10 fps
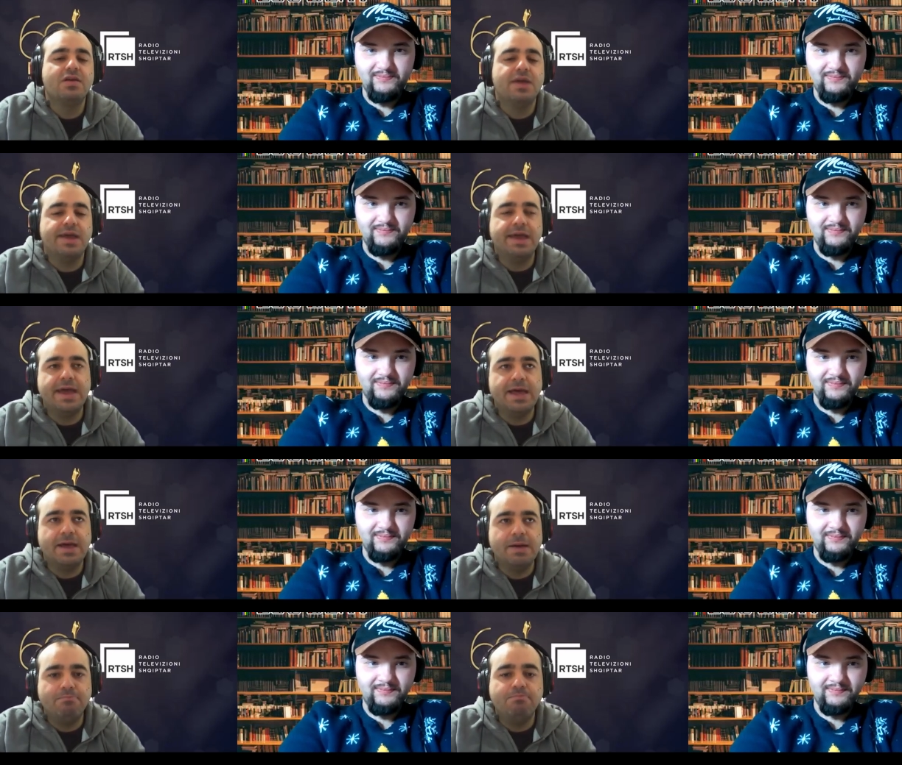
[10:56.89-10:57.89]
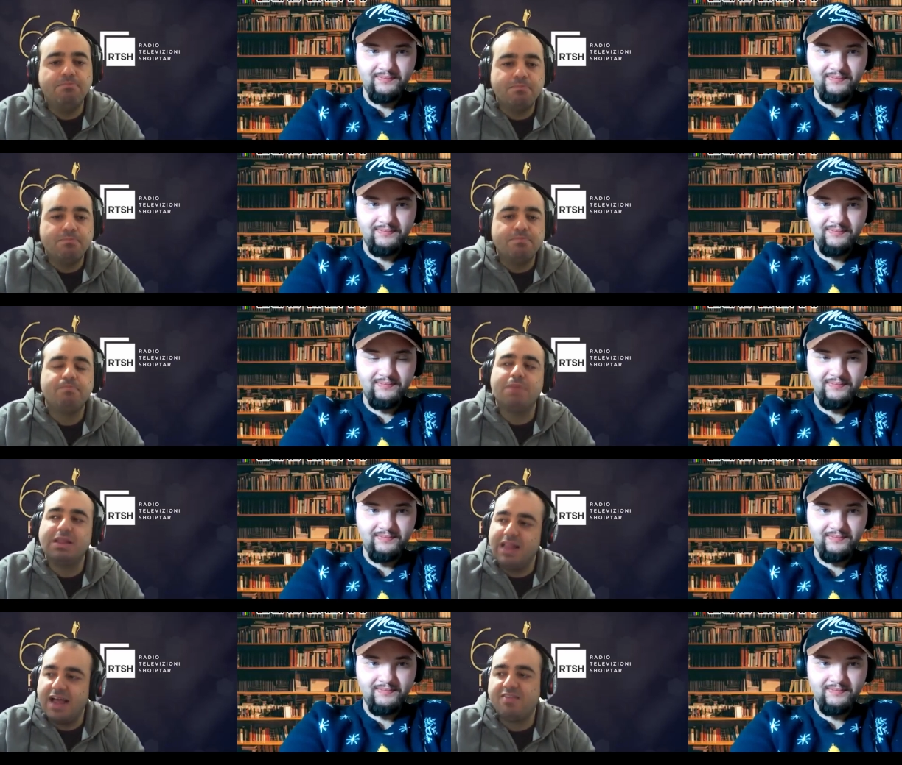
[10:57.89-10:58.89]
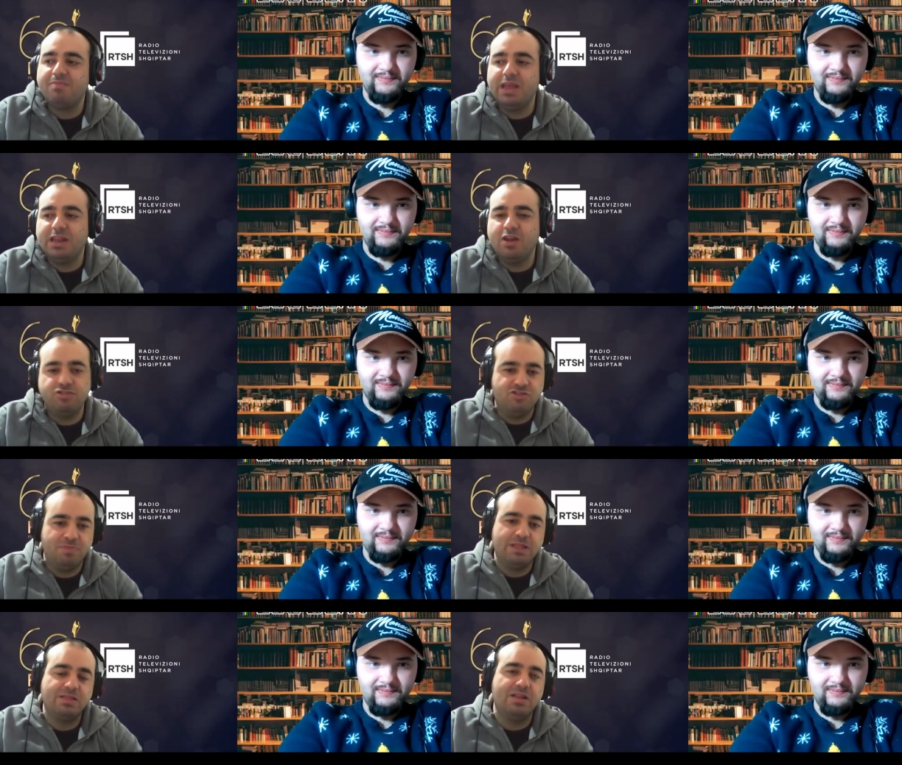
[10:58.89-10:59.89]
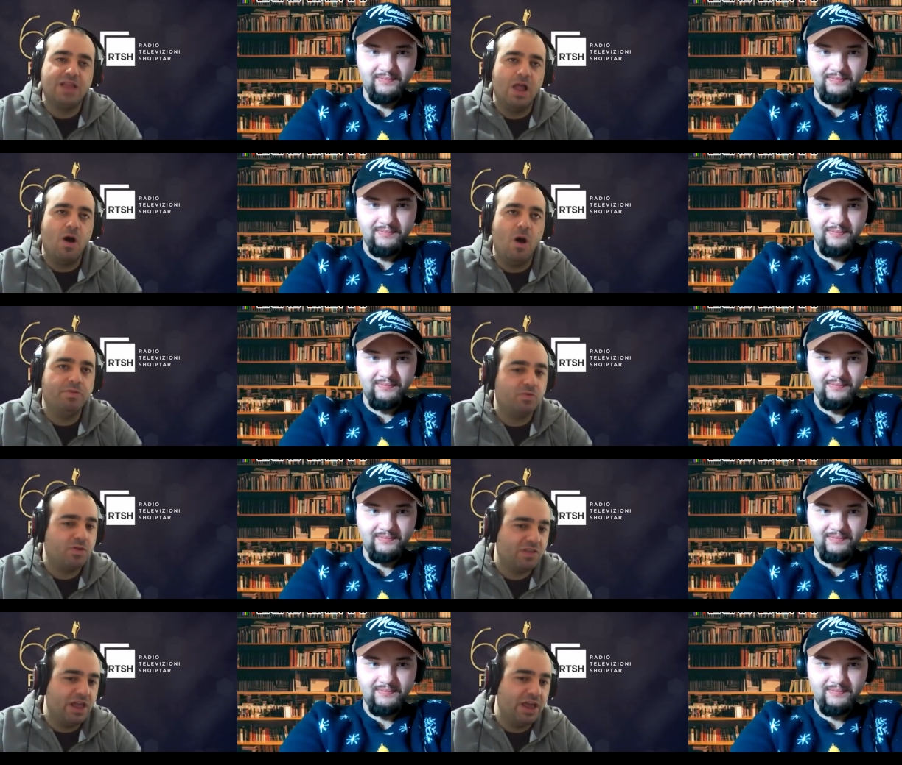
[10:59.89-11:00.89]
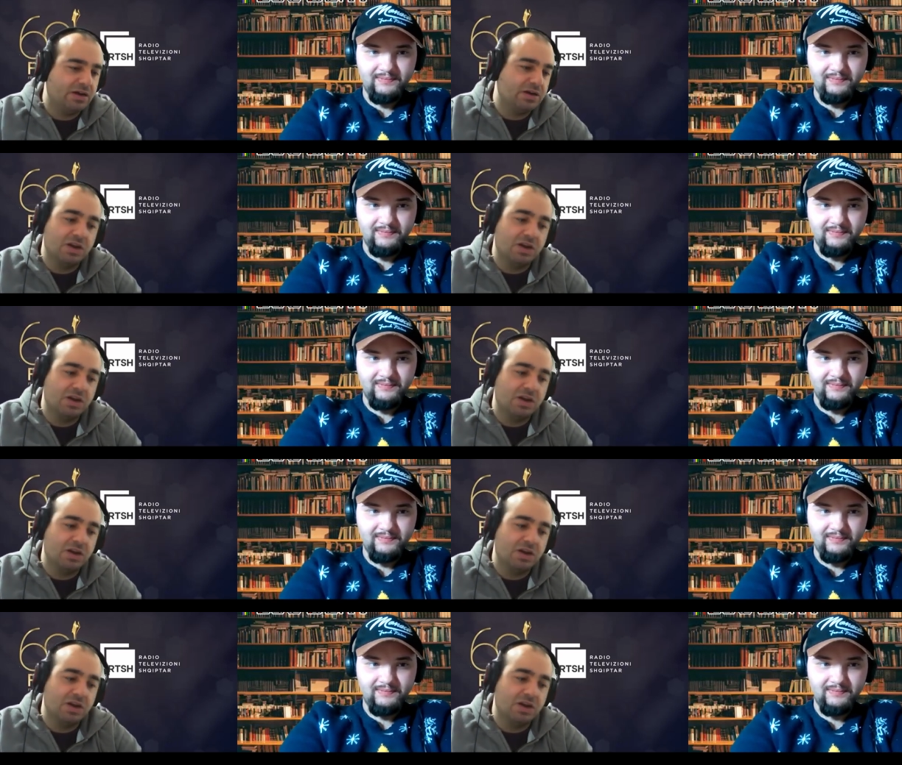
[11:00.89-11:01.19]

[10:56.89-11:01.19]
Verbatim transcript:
Speaker 1: But let's be not judgmental and hope it was like, I don't